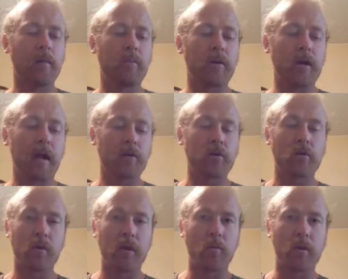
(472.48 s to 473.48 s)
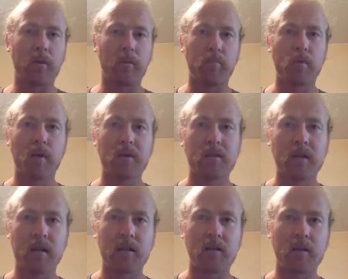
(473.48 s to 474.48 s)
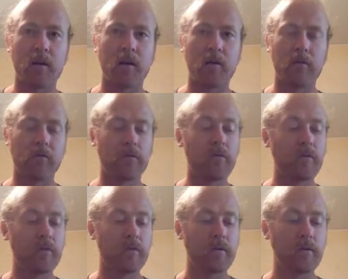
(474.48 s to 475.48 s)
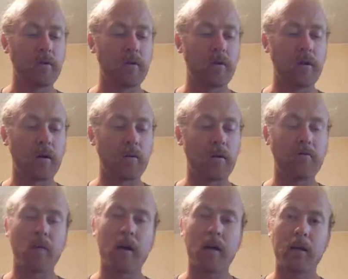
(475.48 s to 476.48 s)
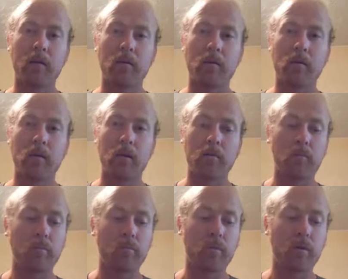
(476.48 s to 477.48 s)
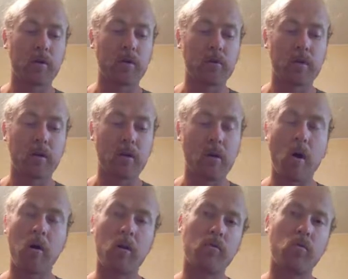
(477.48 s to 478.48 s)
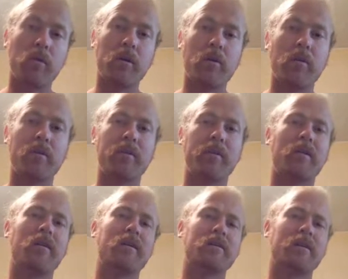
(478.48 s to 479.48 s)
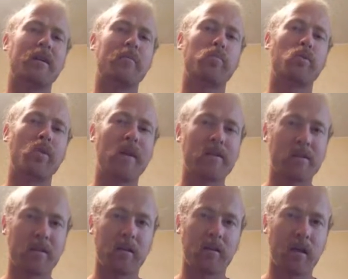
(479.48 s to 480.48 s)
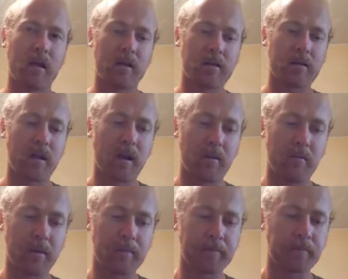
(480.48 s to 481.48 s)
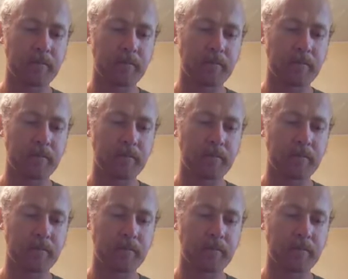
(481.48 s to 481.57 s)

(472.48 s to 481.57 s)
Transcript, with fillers: But naturally, with the process of uh, refining or, and producing olive oil, there is a pressing that has to happen.